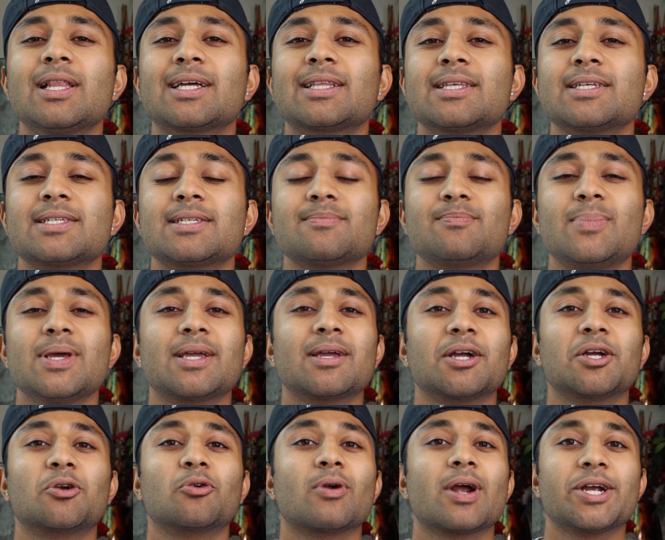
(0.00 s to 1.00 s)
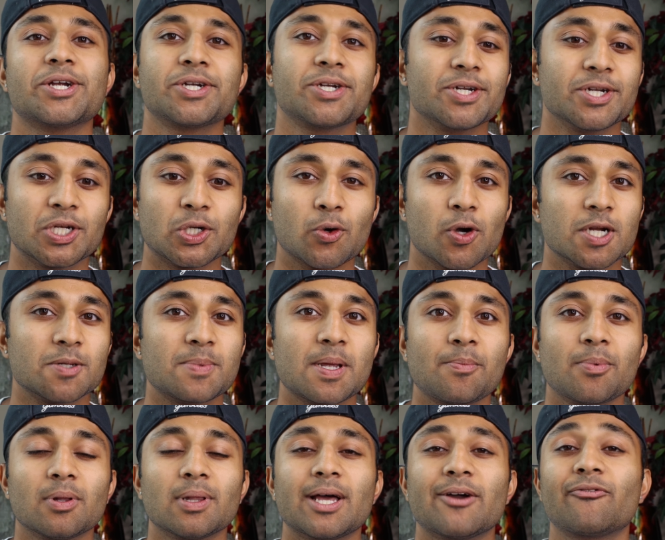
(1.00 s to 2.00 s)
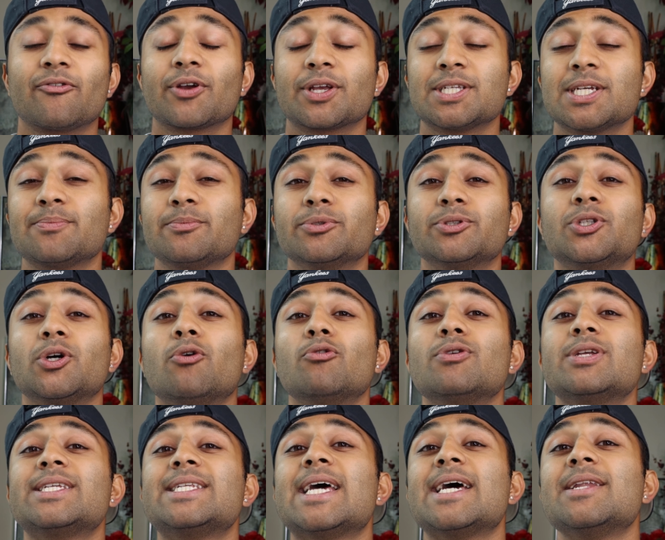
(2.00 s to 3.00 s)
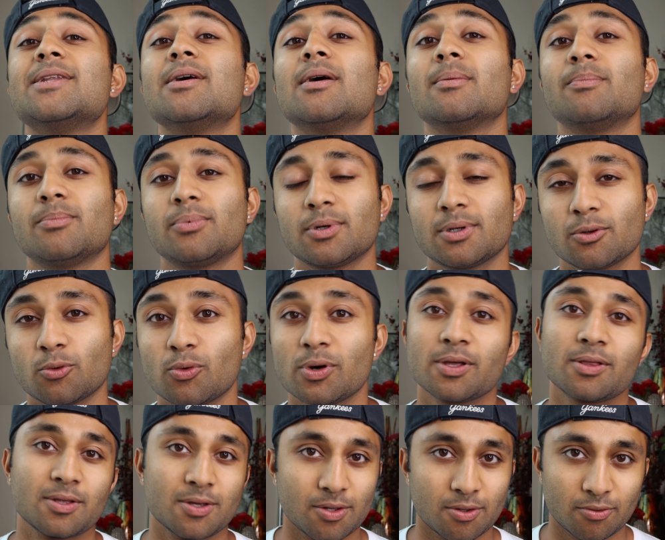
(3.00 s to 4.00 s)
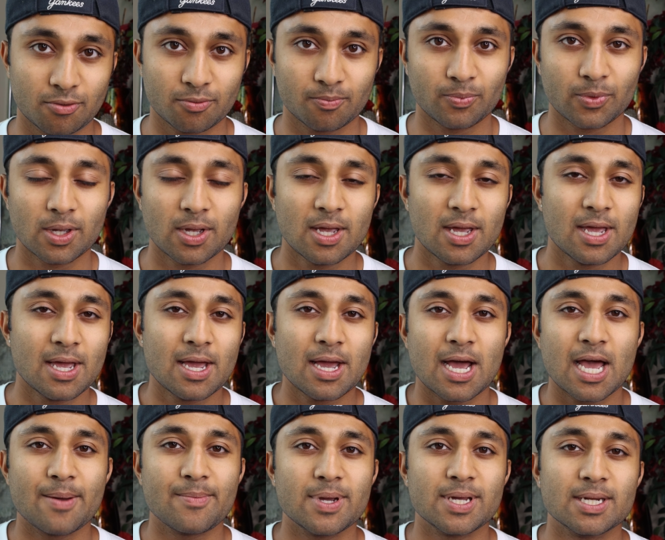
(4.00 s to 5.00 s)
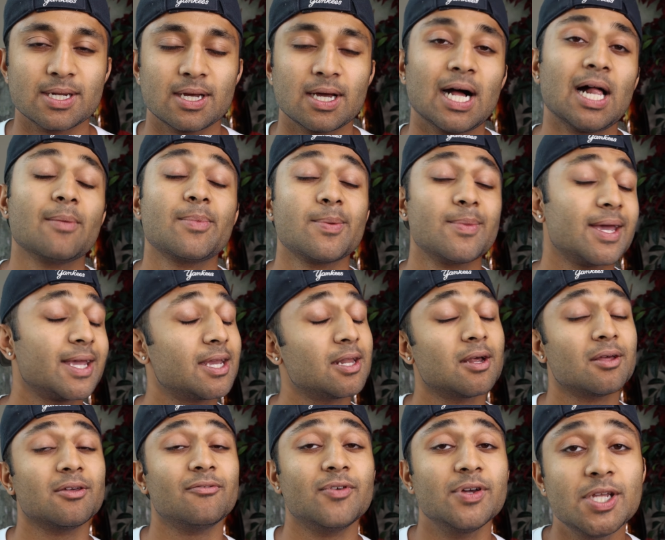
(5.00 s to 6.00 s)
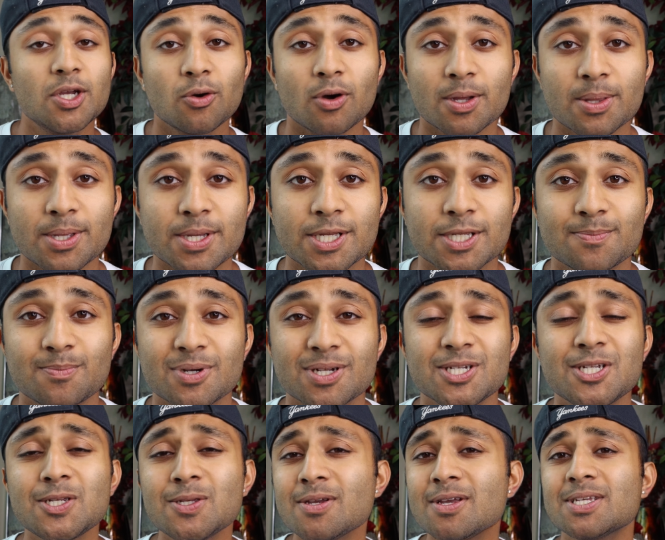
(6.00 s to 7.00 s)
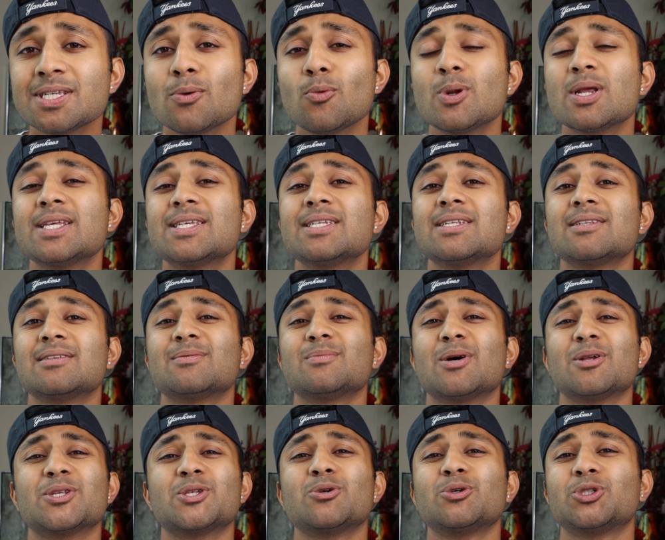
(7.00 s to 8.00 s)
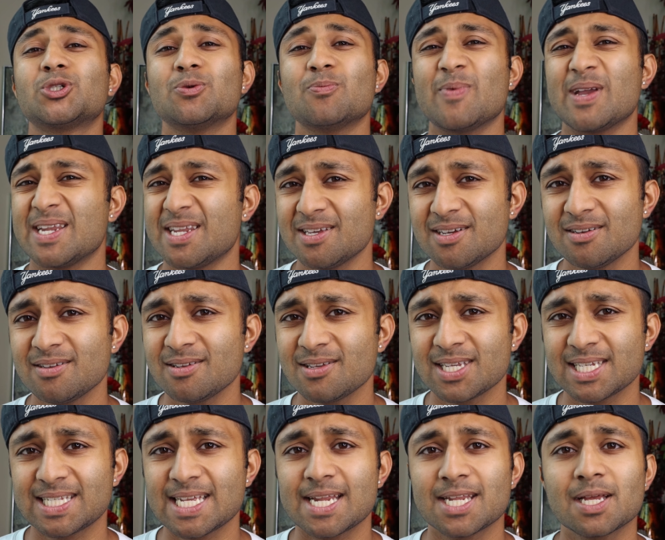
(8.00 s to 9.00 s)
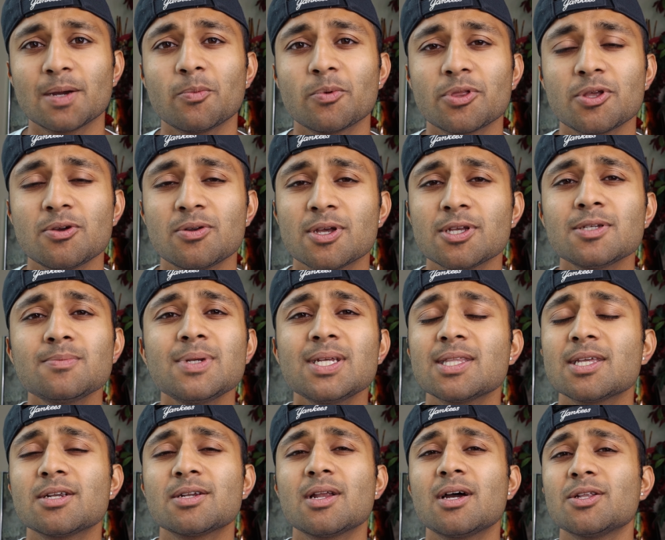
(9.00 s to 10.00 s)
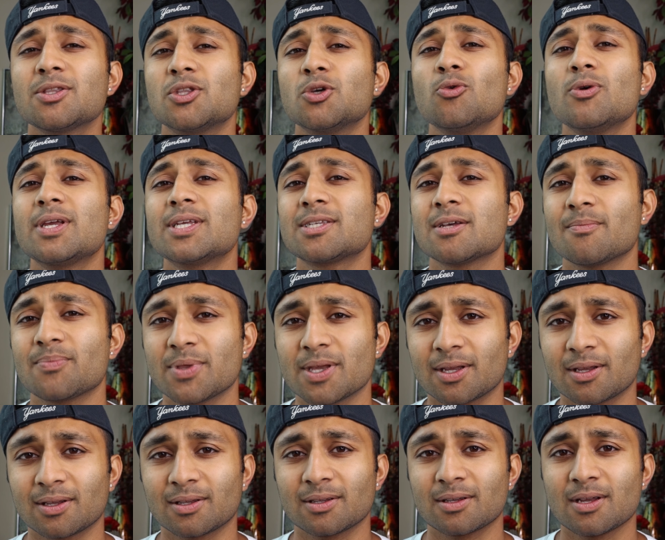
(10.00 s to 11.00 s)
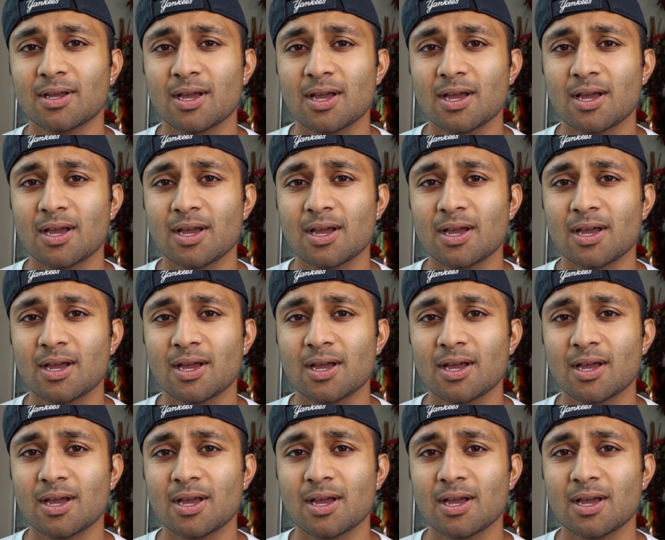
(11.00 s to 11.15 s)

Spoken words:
like this big aggression towards people that, for example, don't stand up with you. I mean, I'll be making another video on this, but just because someone isn't on social media standing up with you doesn't mean that they're not doing something